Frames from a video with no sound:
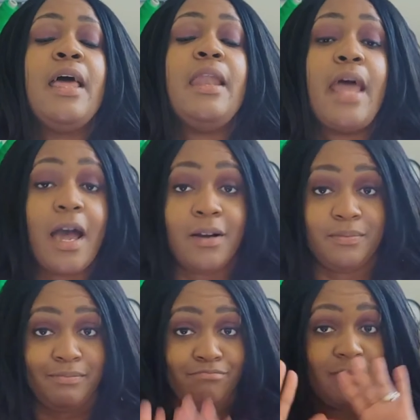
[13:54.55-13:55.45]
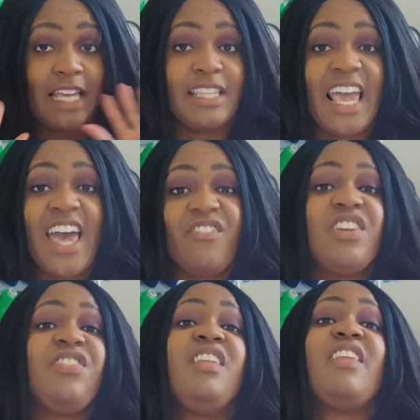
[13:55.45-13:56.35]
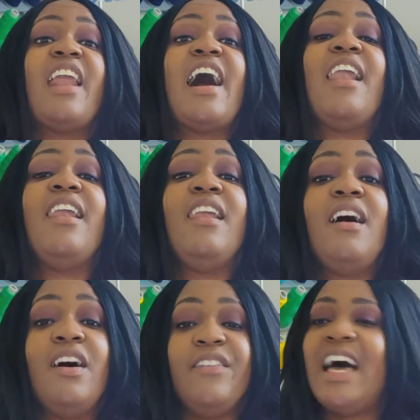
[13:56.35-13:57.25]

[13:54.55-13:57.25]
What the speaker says: Now, that's everything that I love.